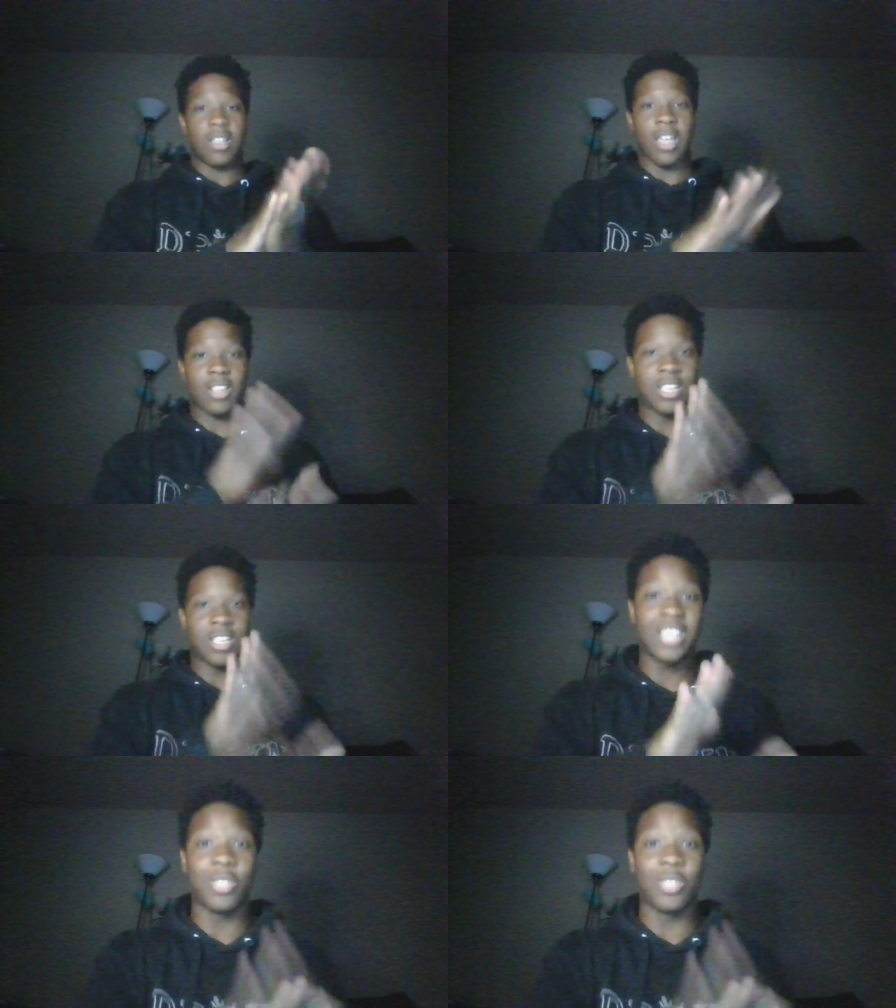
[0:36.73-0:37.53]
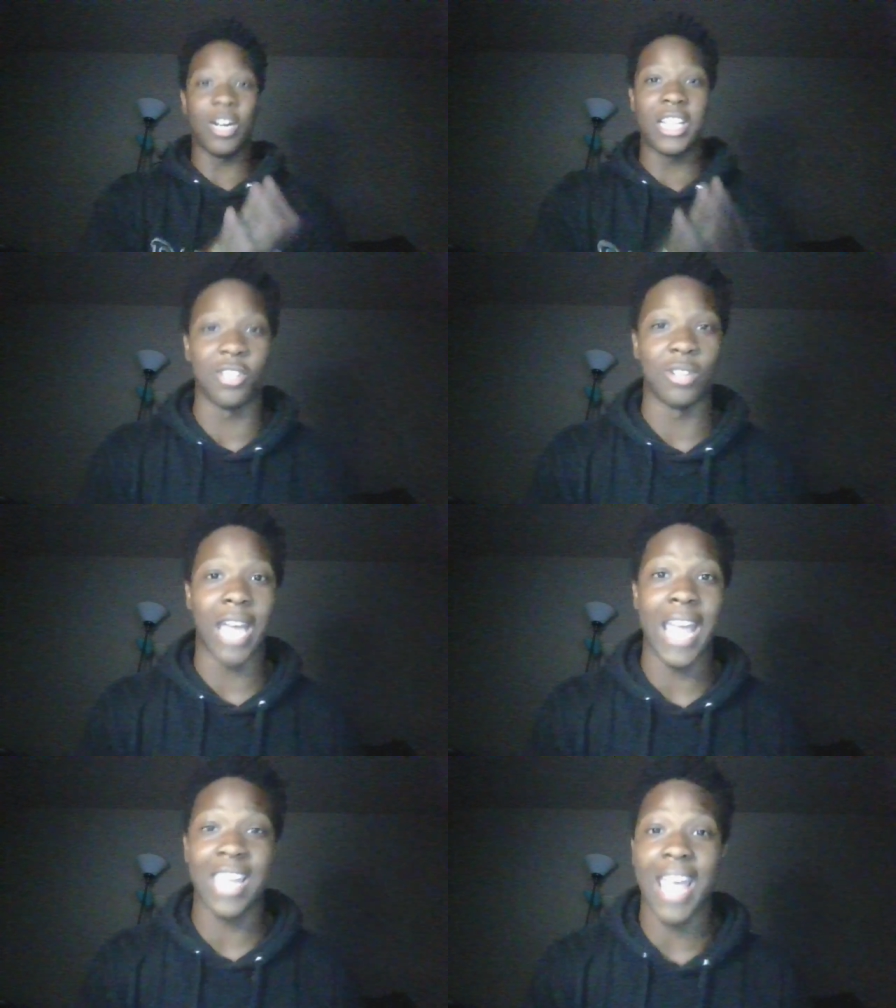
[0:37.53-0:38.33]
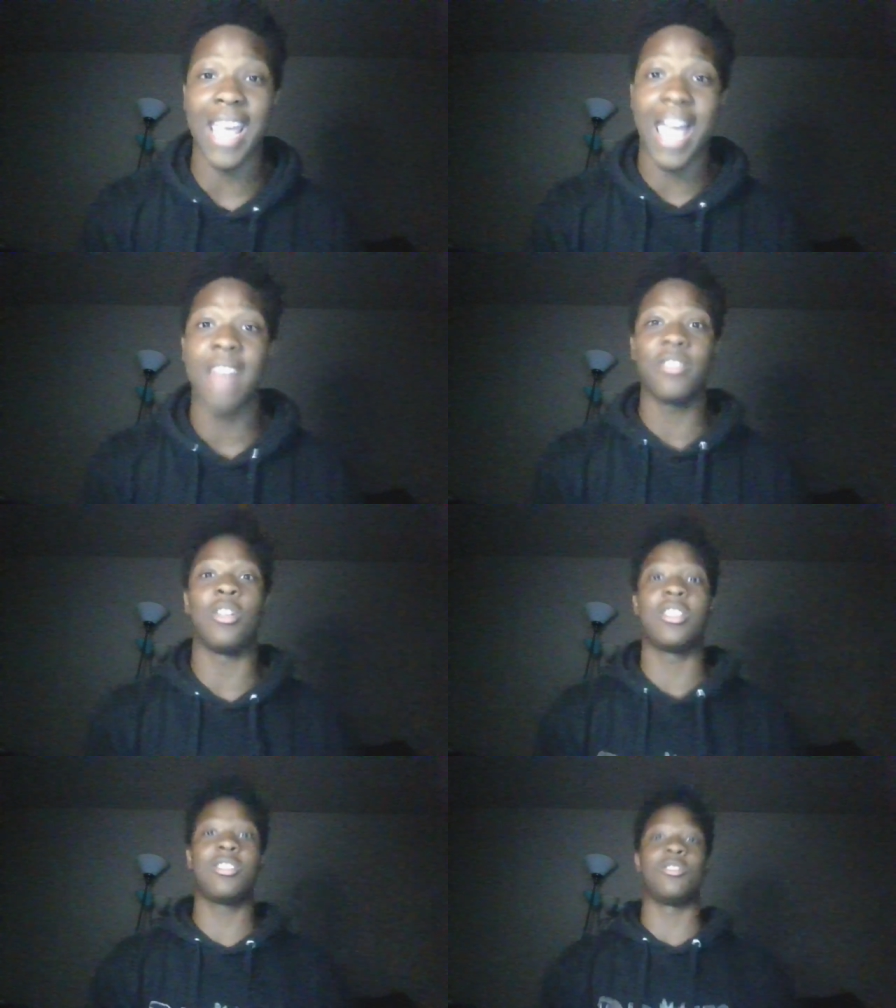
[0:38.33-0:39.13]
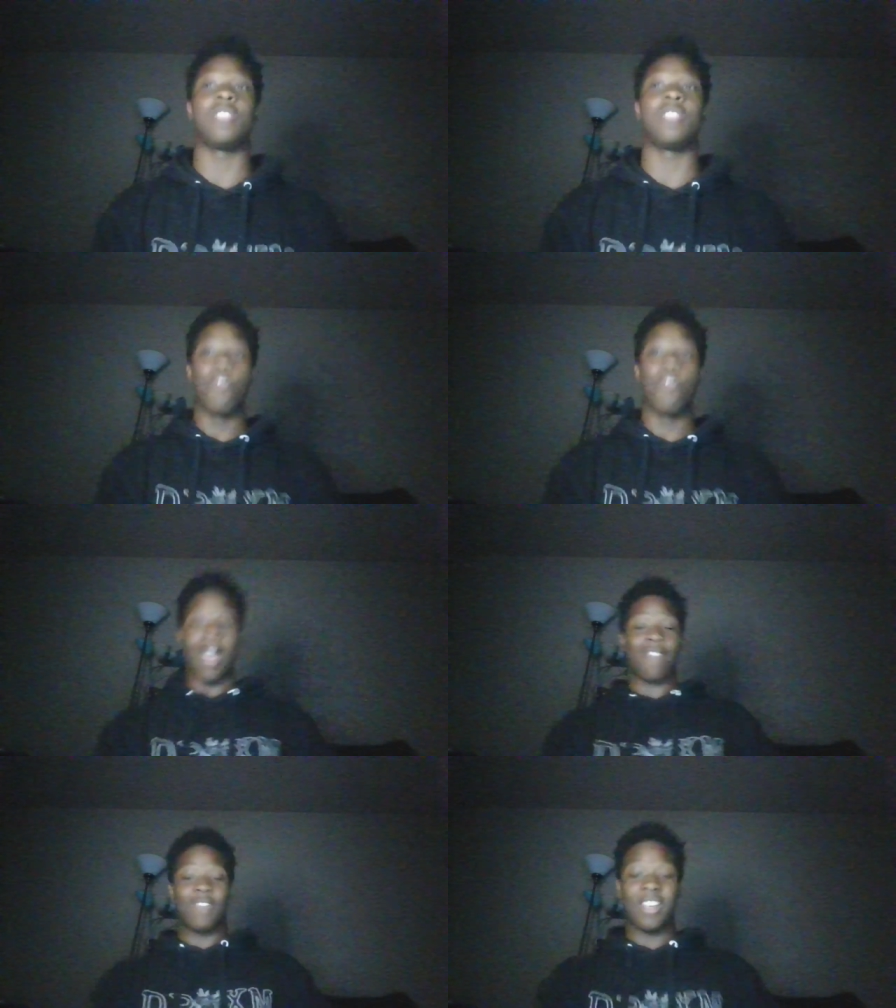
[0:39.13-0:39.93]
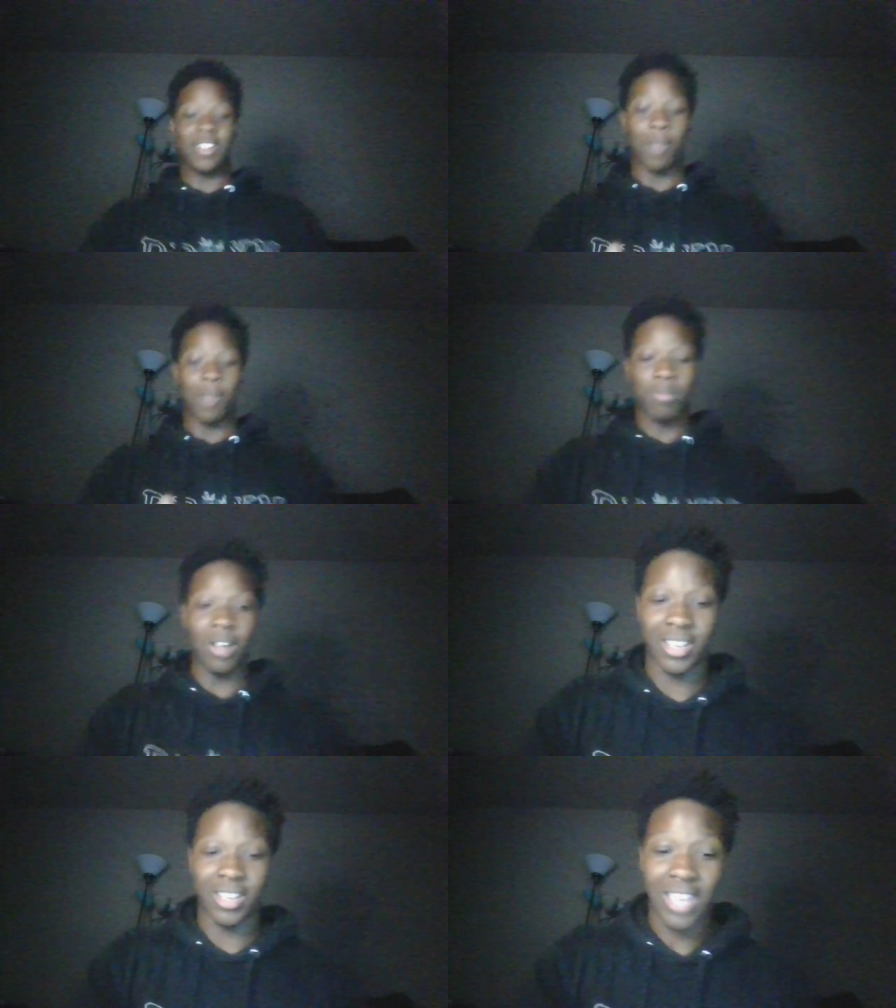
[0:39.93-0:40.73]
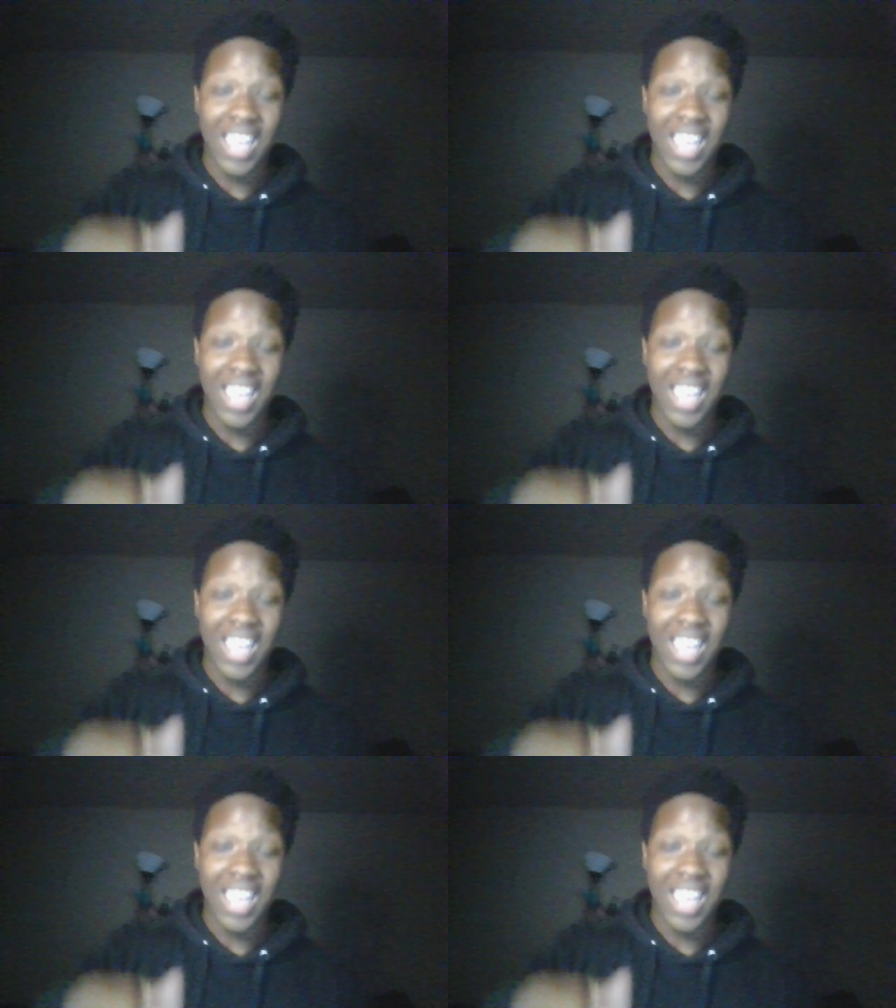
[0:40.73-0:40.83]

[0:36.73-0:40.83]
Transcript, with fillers: Cuck 22, aka Adam 22's wife, Lena the Plug,